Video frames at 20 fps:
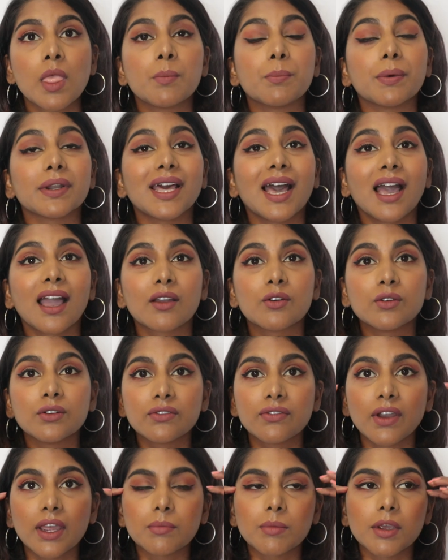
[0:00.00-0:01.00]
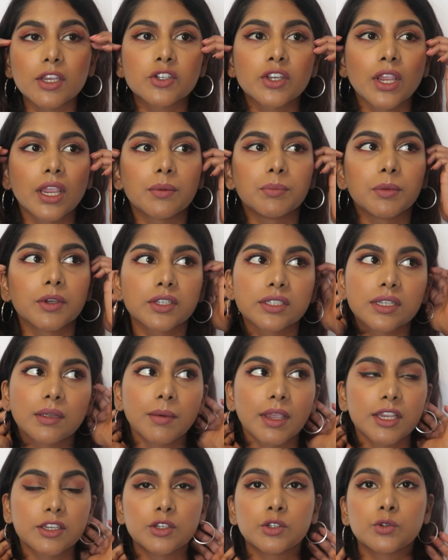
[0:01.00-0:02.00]
but I couldn't find my shade because
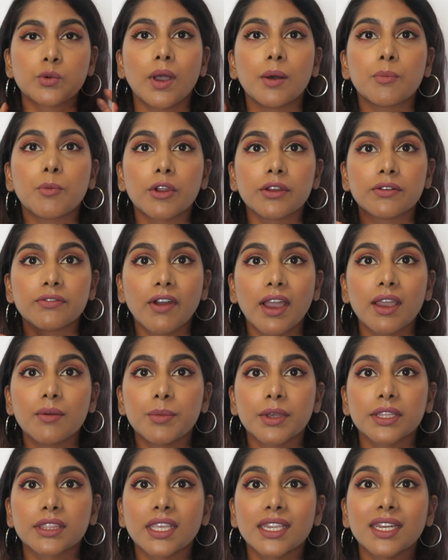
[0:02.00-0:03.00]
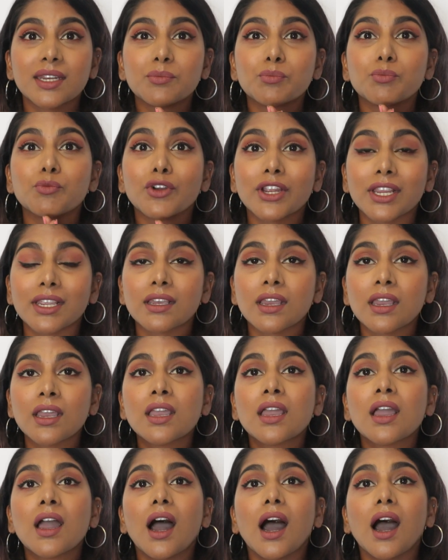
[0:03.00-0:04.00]
I'm actually 12.5, but they didn't bring
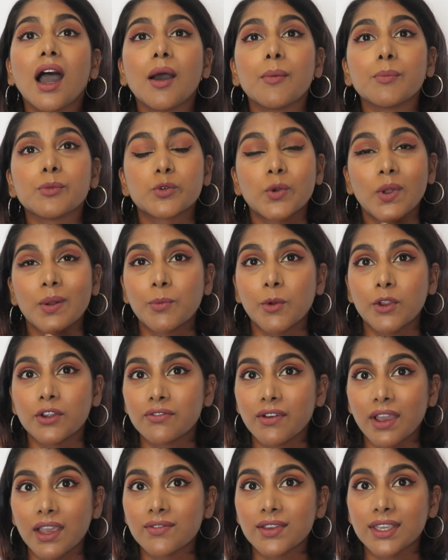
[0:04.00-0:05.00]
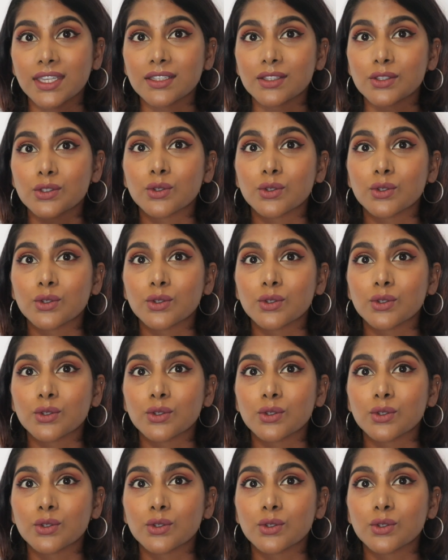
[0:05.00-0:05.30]
12.5 in.